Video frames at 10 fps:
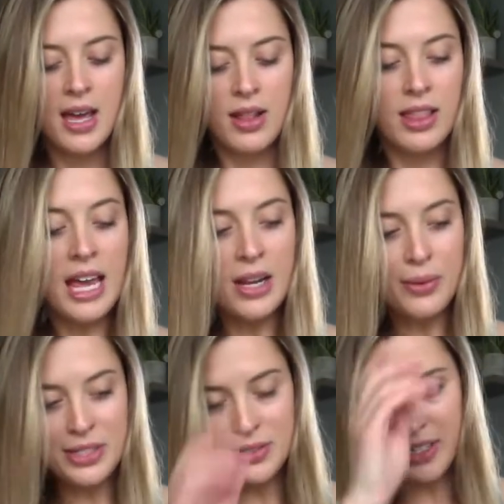Like
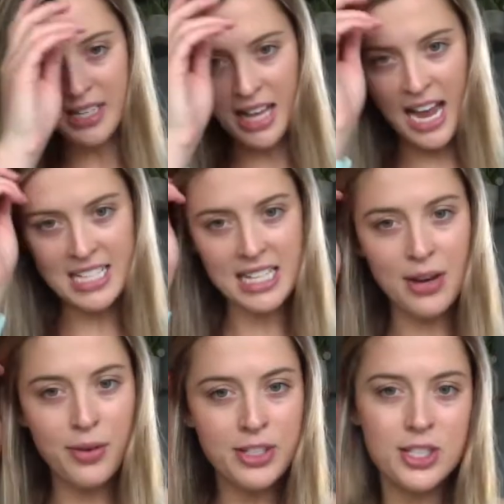we do in class,
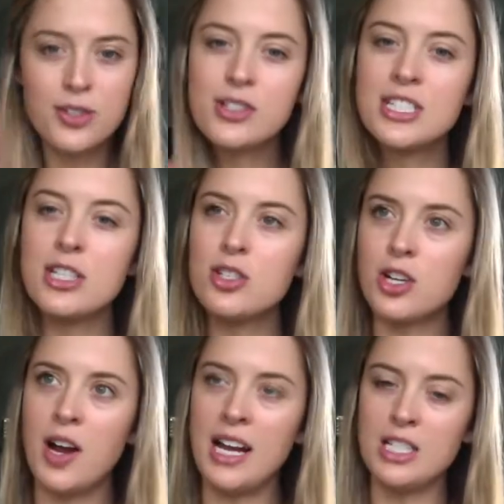I want you to
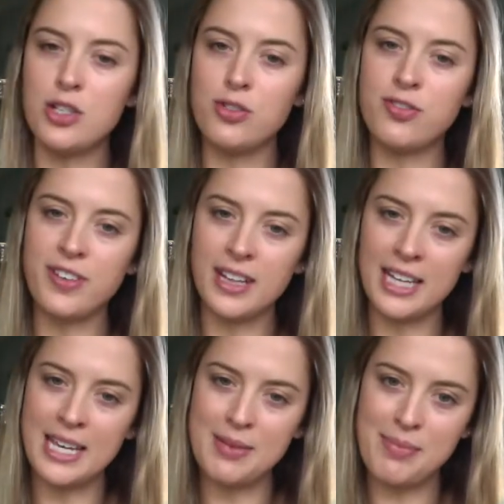try to fill
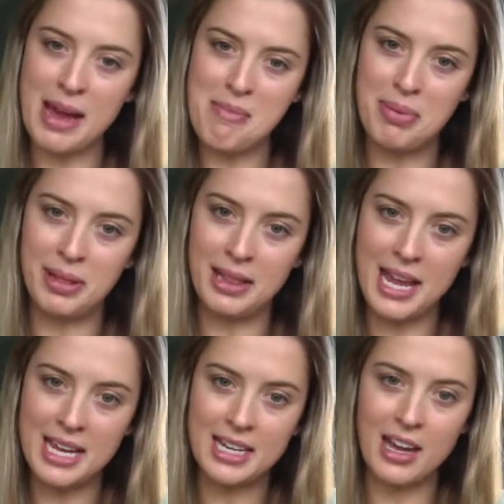in my
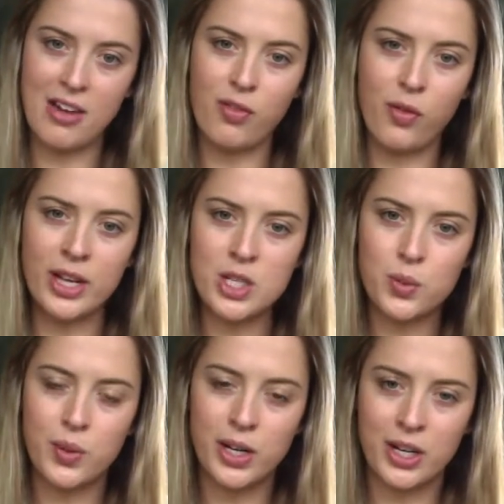blank of
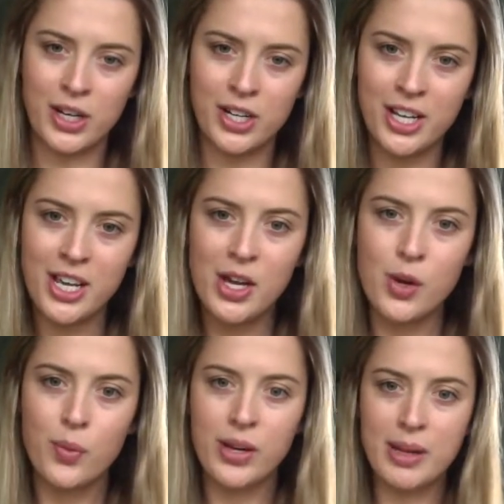which word
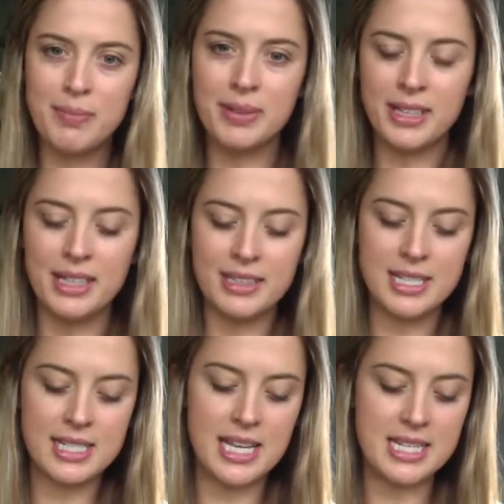would complete
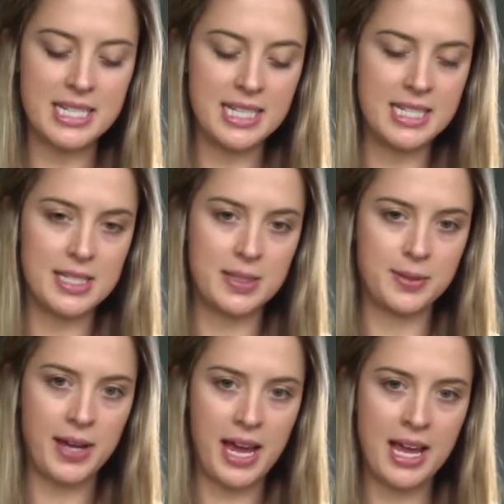the sentence,
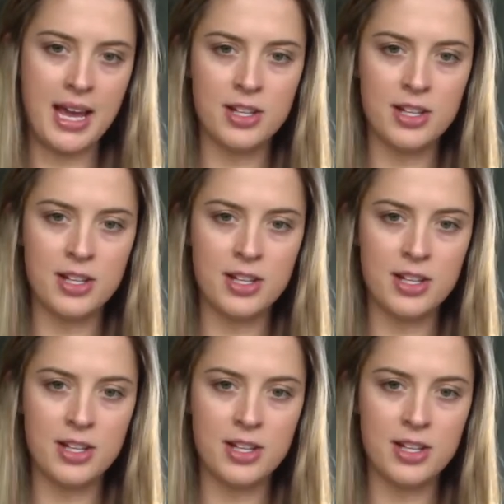okay?